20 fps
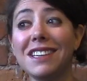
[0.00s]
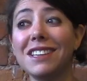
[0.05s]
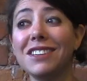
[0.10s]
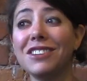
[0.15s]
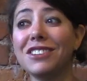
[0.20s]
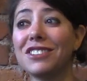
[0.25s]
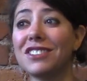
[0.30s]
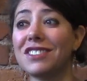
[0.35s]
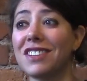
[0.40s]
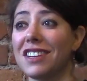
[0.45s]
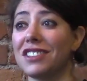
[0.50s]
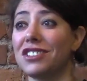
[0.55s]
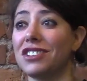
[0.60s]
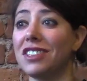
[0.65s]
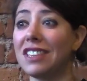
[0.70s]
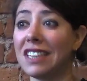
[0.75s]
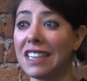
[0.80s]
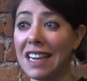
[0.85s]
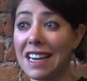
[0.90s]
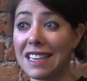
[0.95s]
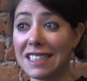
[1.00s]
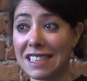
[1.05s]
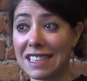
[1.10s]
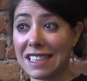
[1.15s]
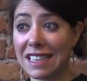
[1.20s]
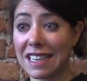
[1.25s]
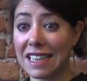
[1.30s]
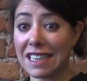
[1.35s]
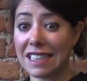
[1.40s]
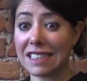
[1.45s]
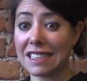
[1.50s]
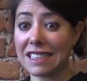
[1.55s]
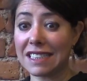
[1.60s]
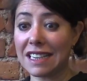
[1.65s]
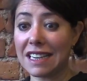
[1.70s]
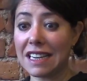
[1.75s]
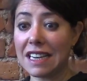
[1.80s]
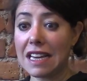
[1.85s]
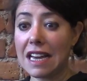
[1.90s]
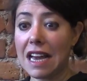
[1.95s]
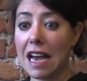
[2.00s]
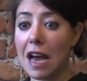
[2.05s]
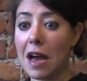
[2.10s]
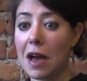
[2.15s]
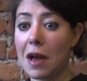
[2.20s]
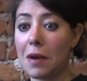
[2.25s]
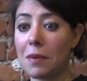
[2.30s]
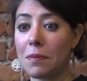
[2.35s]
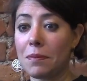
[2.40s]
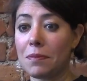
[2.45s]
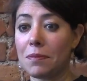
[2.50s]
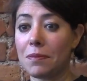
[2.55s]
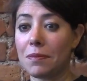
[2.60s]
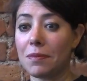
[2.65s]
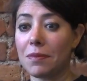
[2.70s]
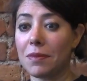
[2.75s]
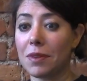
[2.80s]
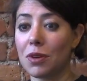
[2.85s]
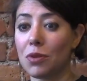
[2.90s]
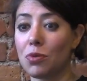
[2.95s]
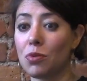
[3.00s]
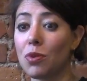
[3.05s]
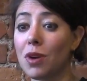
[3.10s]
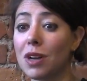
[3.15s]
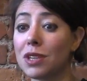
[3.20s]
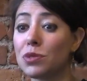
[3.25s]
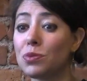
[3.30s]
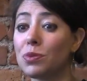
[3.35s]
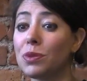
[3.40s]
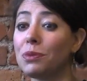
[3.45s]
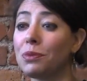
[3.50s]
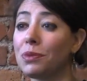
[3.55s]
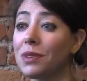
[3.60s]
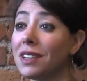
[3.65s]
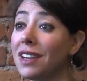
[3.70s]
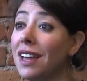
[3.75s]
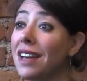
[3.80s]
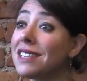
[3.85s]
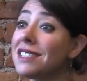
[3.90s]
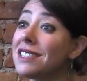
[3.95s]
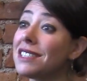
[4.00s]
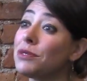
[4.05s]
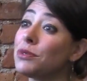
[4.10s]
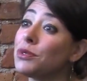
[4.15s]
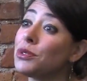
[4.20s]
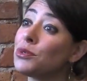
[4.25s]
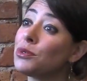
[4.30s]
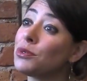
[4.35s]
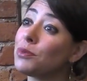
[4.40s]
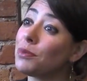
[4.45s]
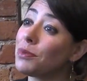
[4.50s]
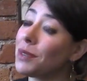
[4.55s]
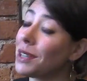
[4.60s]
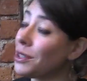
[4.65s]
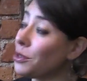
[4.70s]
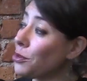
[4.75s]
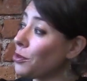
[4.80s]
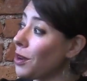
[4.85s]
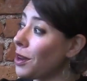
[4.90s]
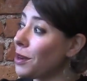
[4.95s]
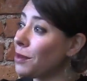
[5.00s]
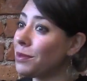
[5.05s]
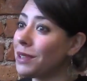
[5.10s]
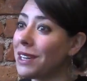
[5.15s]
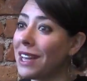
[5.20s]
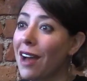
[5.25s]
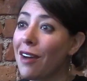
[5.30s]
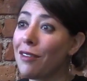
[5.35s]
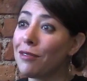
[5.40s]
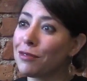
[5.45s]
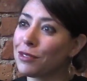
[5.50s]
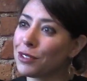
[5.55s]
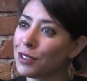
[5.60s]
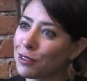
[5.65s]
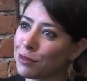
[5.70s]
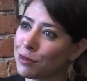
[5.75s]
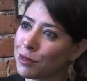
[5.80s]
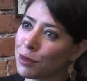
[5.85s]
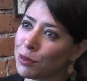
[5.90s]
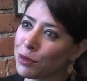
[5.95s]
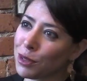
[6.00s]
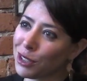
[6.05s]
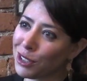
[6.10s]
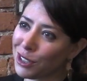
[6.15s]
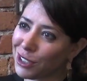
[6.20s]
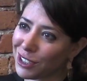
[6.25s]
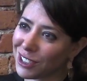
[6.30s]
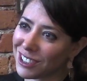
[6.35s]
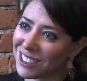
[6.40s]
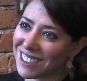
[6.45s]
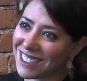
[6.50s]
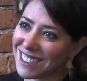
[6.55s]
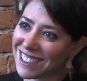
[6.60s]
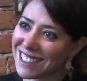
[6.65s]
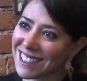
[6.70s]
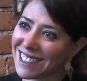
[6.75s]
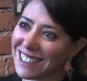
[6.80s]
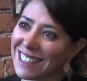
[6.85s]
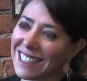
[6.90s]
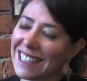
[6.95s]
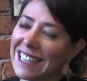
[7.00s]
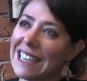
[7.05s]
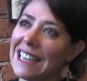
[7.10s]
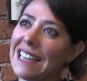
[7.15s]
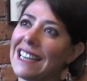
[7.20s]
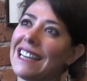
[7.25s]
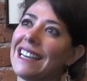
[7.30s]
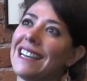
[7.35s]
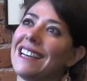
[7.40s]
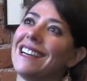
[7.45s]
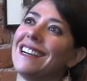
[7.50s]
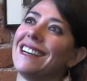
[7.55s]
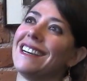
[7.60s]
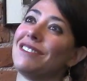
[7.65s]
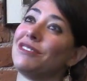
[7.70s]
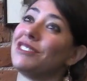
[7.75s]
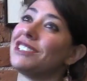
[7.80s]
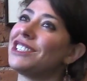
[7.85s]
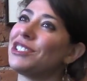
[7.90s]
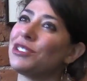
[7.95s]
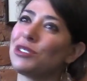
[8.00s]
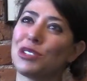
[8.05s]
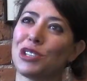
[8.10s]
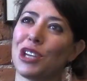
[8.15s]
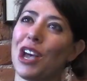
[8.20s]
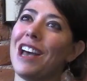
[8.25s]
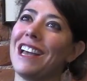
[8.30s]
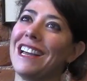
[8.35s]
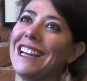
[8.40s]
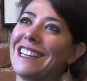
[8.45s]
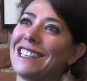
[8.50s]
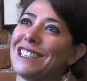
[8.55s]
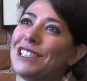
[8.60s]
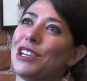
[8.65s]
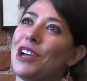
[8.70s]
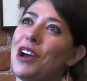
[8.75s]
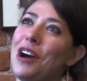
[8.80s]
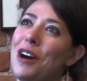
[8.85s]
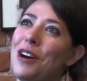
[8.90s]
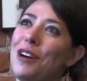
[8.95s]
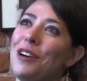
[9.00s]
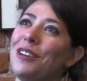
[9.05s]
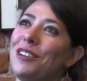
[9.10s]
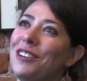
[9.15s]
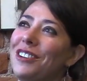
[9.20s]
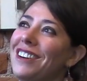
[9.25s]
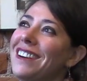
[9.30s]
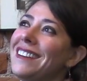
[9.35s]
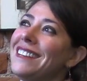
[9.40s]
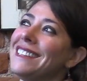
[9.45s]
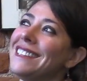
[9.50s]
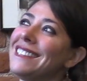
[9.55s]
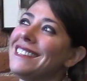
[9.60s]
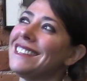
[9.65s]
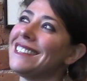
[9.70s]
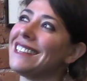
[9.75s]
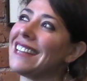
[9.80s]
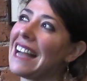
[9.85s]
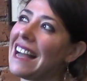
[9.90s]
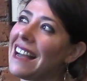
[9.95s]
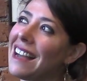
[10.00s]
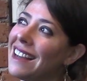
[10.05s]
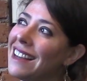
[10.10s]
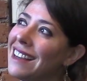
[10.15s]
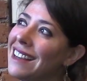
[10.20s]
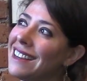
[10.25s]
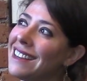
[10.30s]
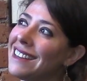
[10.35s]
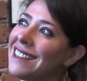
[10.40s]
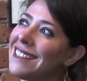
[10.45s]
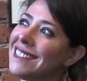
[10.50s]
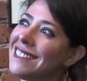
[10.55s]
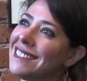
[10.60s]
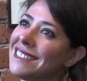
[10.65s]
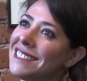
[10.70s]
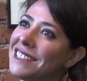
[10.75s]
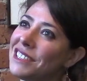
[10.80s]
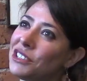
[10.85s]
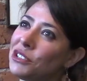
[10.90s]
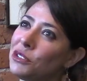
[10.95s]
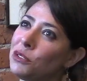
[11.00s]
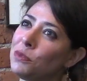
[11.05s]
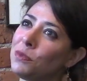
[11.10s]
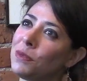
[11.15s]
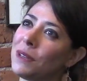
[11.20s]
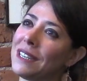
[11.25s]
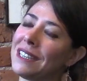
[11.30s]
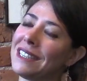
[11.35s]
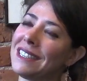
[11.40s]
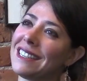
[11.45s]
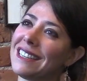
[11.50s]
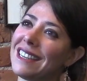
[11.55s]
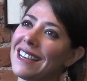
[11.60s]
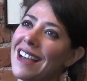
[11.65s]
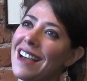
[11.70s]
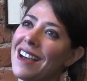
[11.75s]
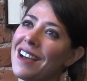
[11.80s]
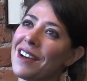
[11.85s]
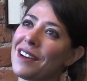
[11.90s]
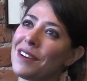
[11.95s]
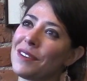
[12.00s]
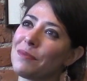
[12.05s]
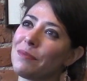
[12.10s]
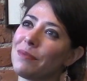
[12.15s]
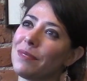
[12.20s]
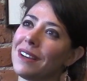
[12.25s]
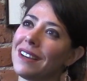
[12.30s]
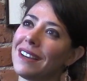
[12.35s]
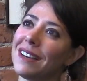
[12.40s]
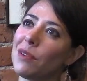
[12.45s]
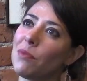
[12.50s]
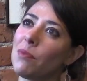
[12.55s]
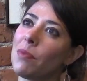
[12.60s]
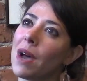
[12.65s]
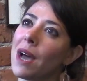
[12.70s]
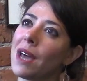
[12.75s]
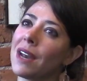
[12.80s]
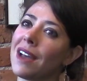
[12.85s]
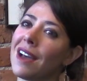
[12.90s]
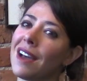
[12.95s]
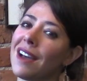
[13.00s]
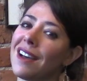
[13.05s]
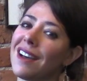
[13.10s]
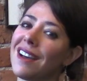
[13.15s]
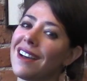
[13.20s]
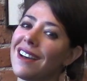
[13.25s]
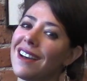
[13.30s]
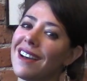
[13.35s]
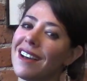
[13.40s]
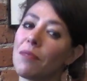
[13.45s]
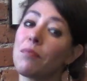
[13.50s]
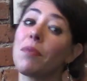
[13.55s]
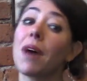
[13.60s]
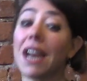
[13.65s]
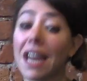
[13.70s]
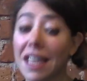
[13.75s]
years actually to get to this, was we realized it was incredibly helpful if we rehearsed, which is like so stupid. But I